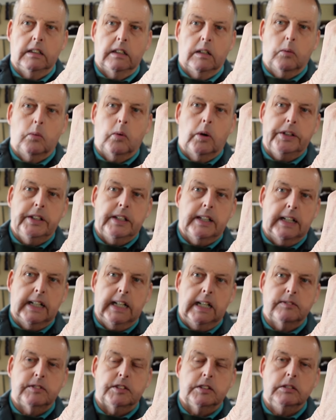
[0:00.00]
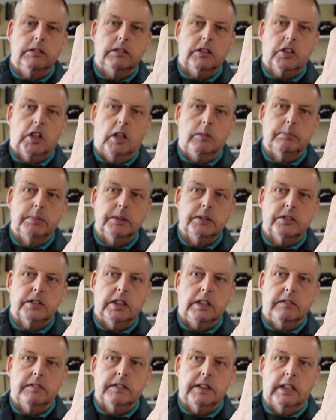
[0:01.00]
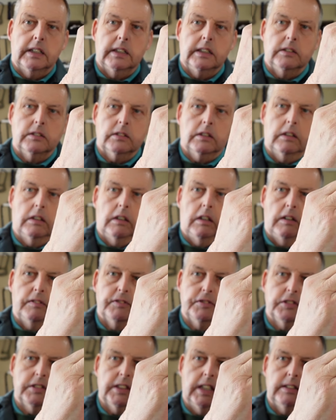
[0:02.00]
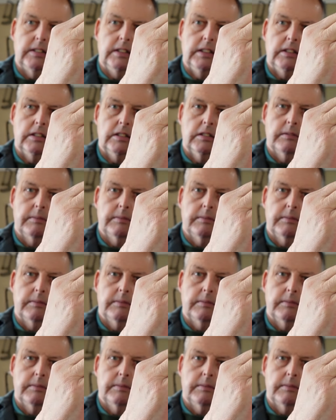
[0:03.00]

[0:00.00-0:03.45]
And what you have to do to compensate for that is offset it.